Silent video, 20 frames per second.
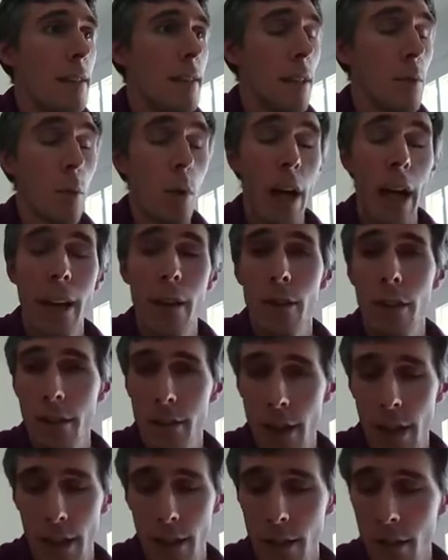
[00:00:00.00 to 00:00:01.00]
said, well, hang on a
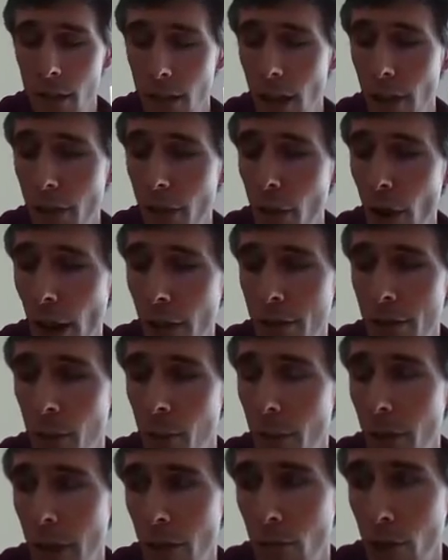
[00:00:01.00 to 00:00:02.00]
second. If you have
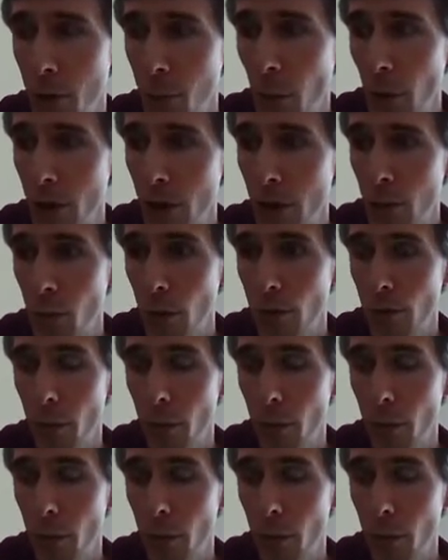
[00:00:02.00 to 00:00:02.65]
somebody responsible